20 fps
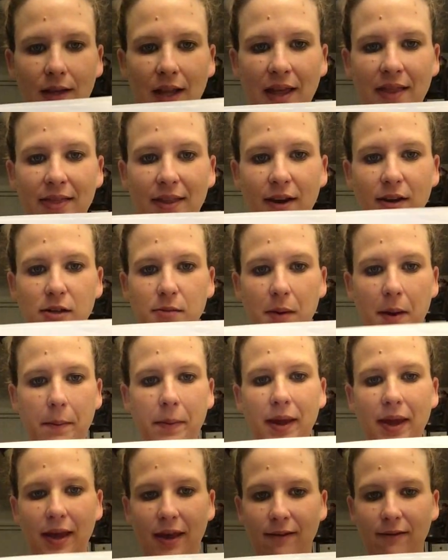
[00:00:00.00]
And there's my
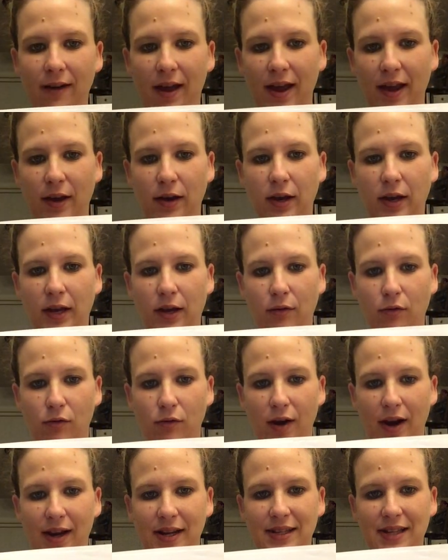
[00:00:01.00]
B. If I
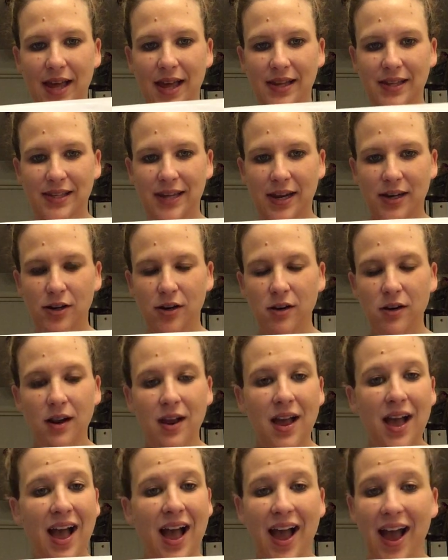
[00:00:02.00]
erase that center,
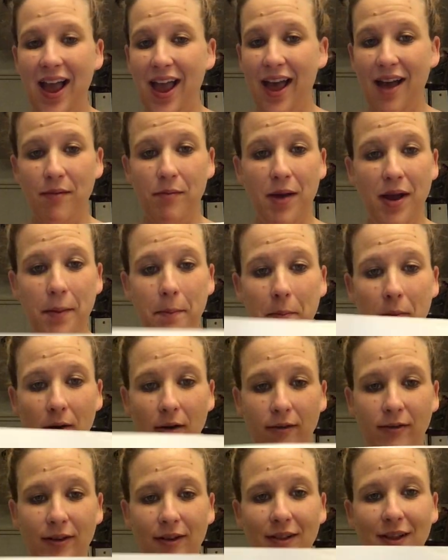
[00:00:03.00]
I have my
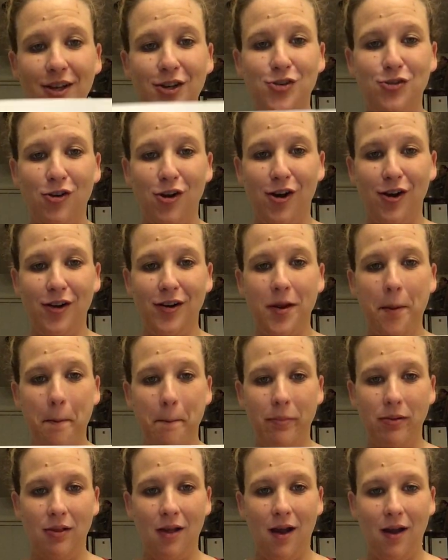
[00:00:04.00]
perfectly drawn
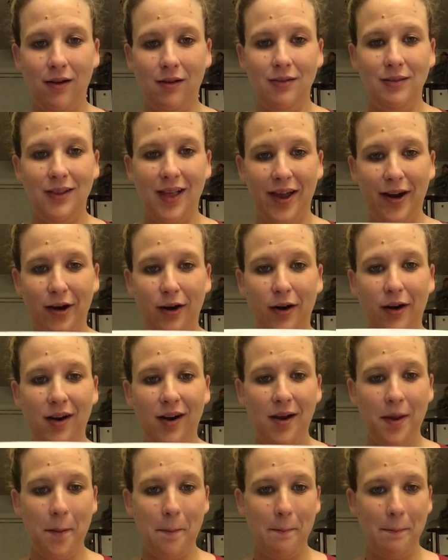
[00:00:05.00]
block letter
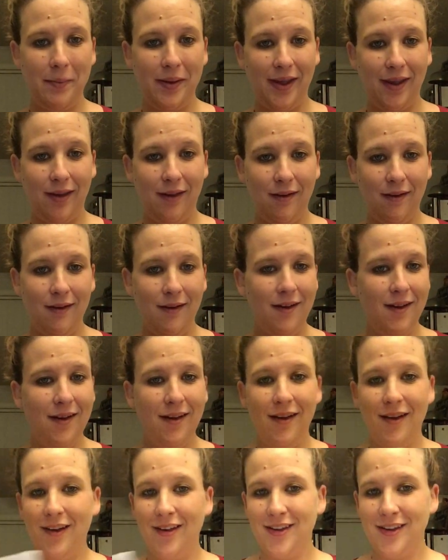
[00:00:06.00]
B.
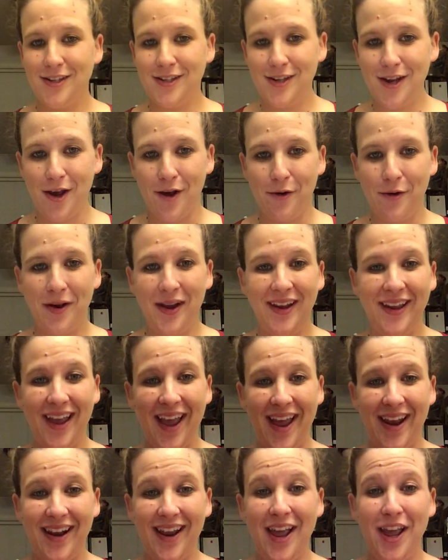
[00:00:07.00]
So
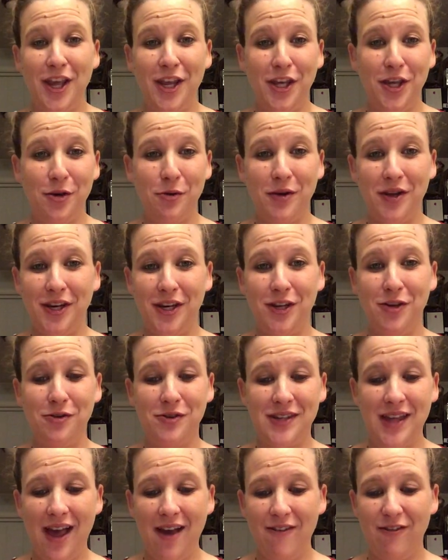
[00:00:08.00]
again, you can
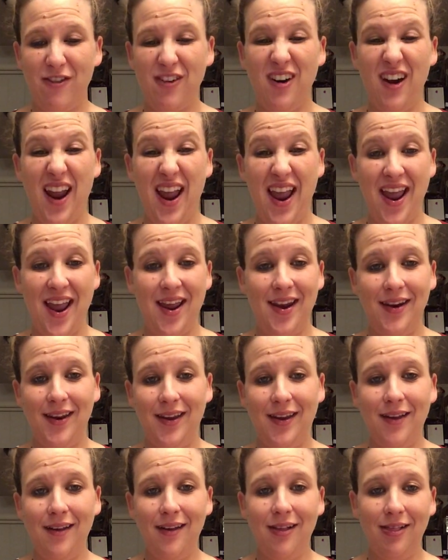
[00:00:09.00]
use that for
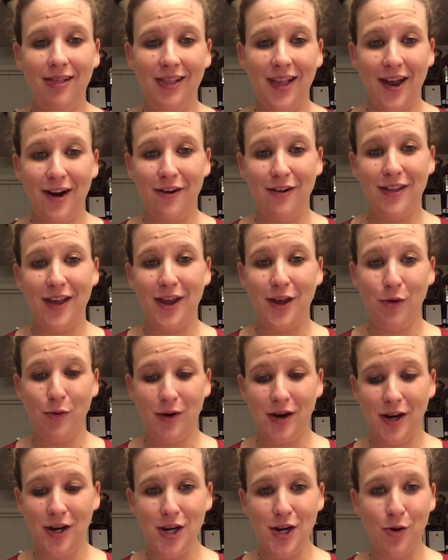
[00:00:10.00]
any letter that you
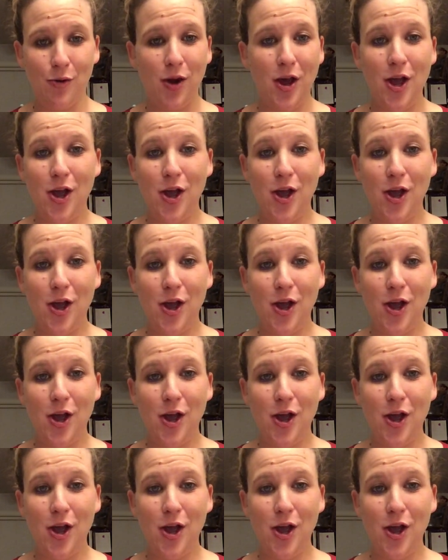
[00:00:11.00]
want to do.